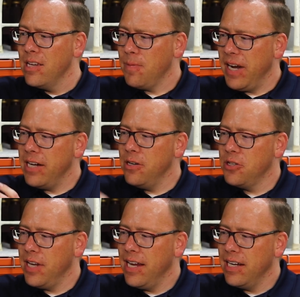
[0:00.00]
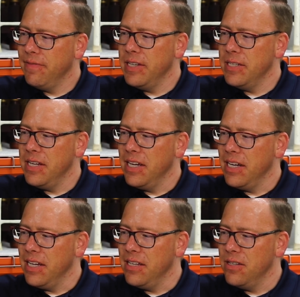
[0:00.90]
So my understanding of these
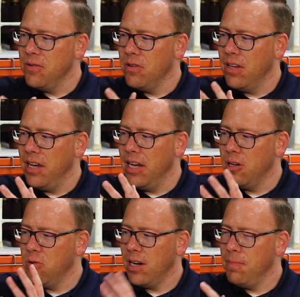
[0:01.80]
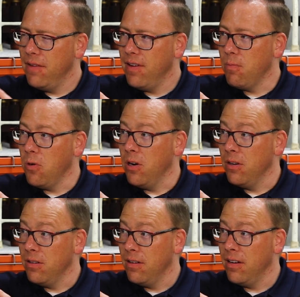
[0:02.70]
deities, and correct me if I'm wrong,